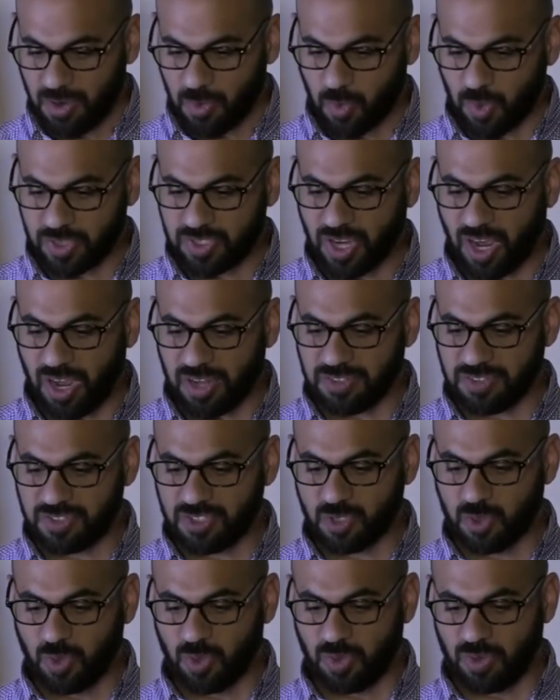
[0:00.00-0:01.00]
were taught in
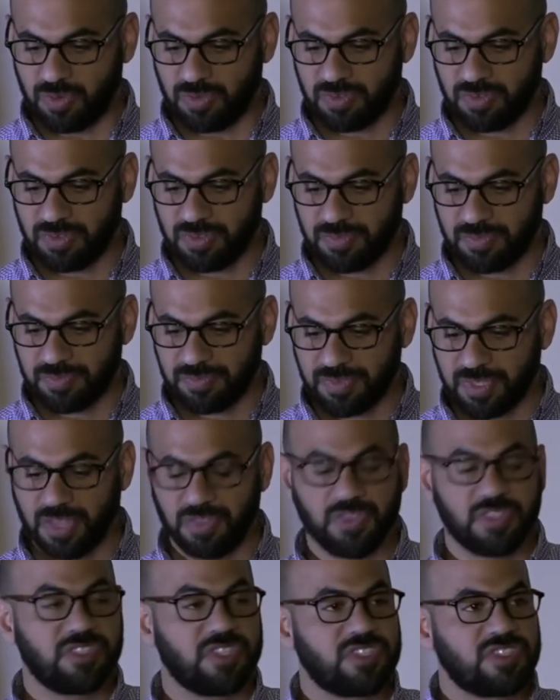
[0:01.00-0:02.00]
school.
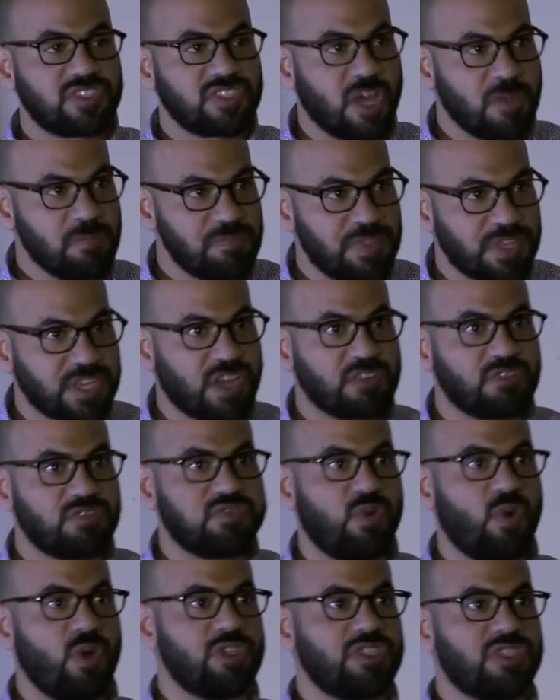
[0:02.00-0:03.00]
And this is something,
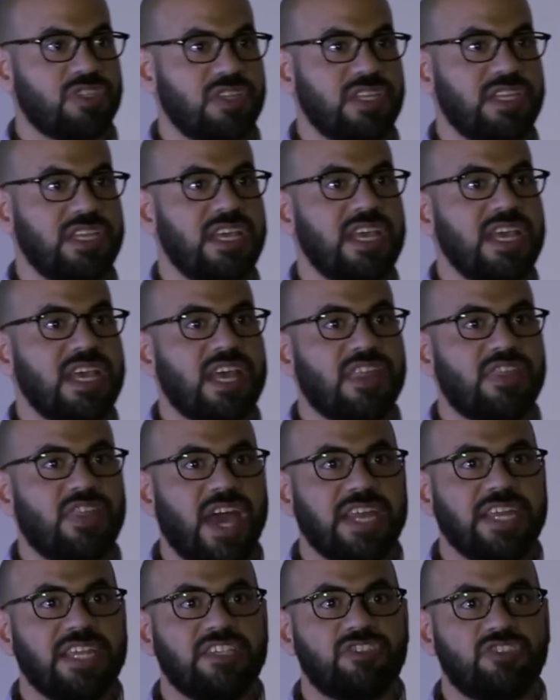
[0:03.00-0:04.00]
unfortunately,
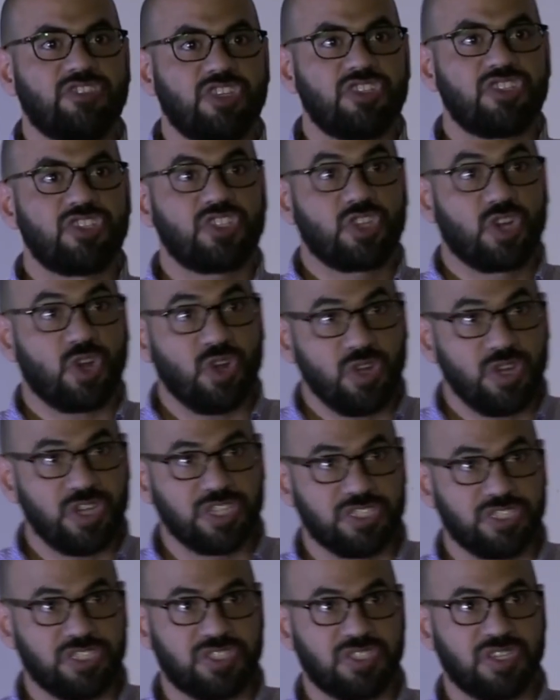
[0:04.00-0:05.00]
that is
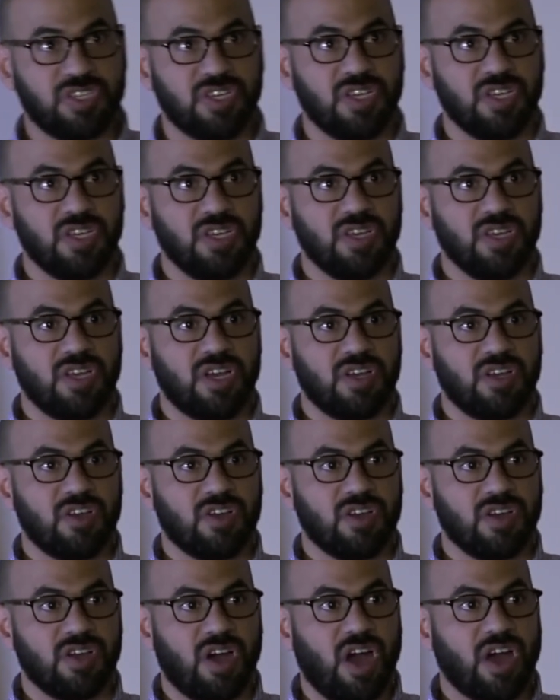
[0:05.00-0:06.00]
discouraged
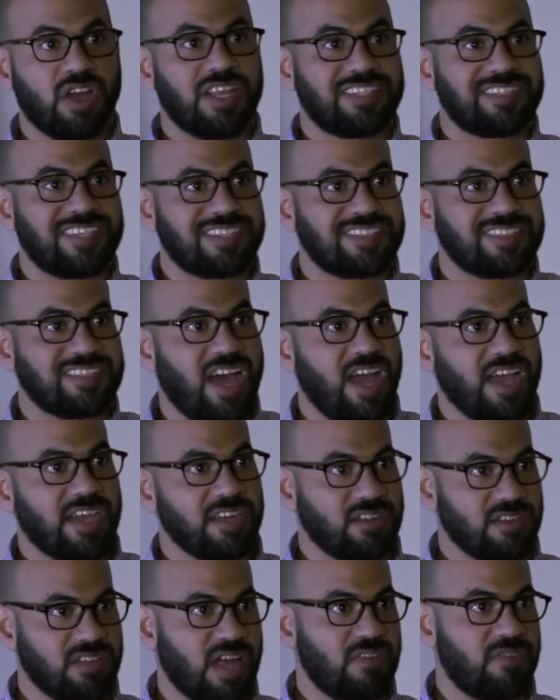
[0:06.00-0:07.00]
on a
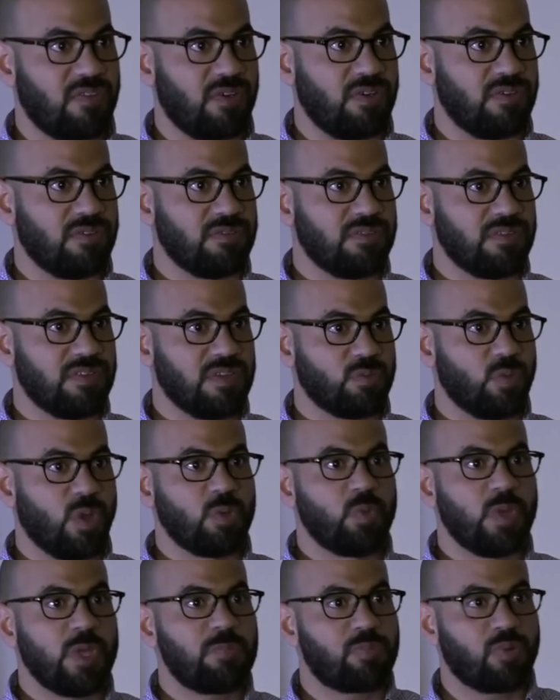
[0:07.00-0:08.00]
societal level when
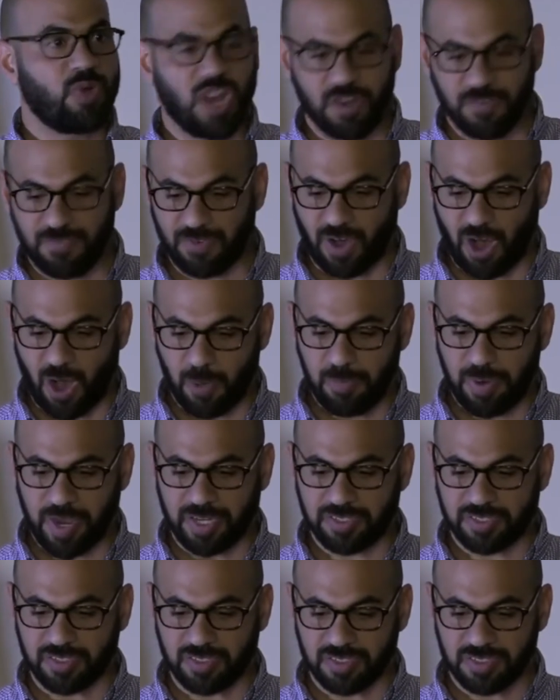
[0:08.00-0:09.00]
we pray for our
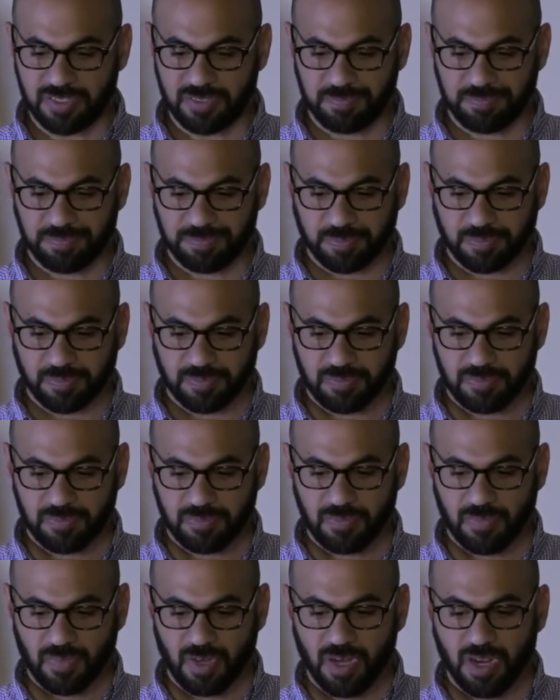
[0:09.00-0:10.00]
patients.
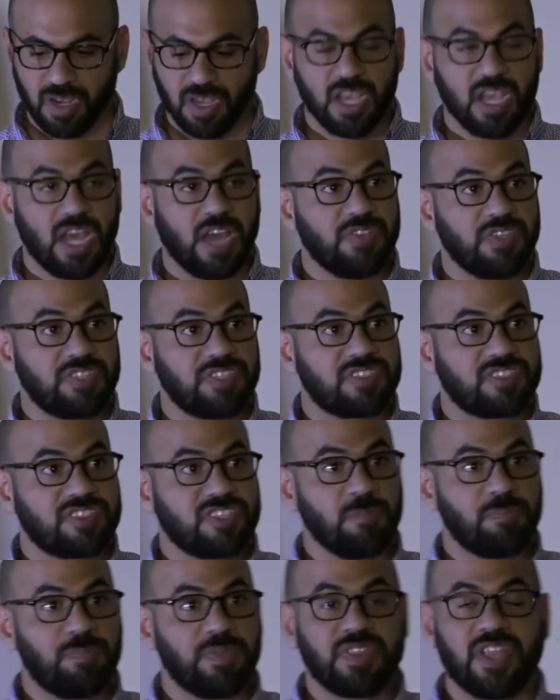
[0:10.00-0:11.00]
And this is
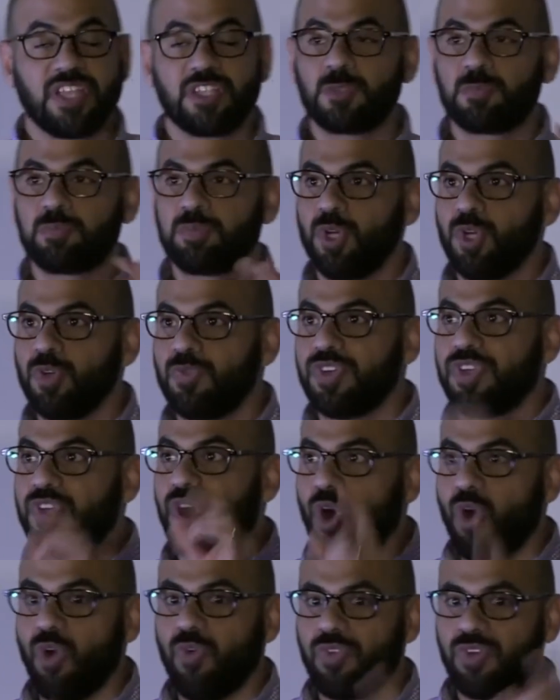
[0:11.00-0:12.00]
something that's proven
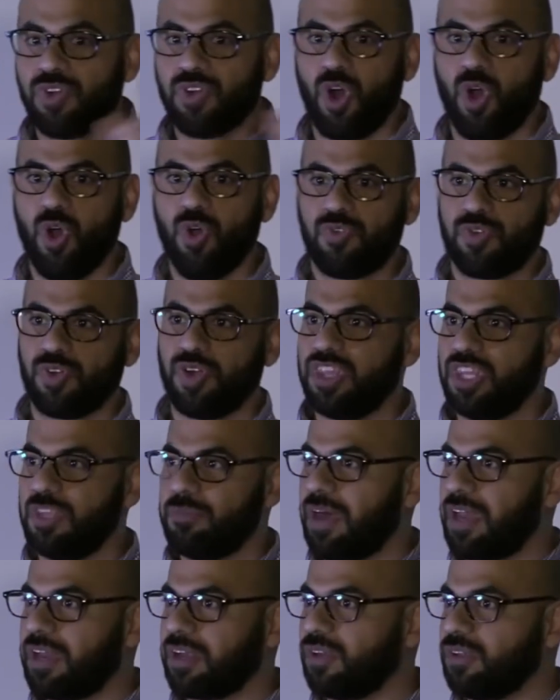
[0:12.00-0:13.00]
over and over in the
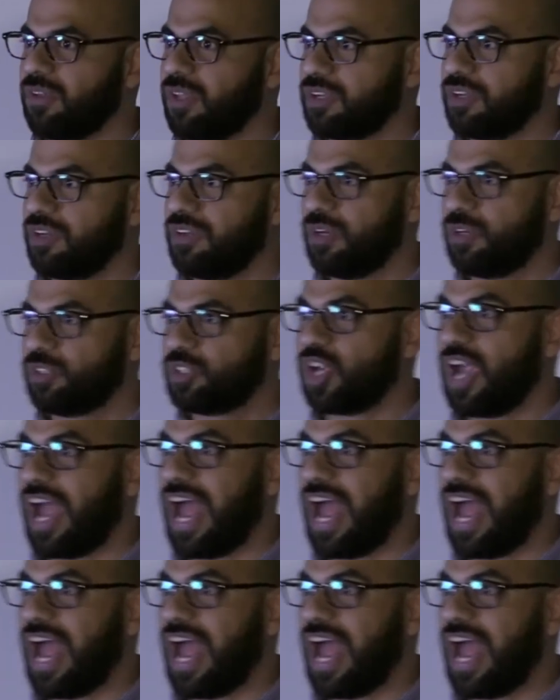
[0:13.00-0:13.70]
medical literature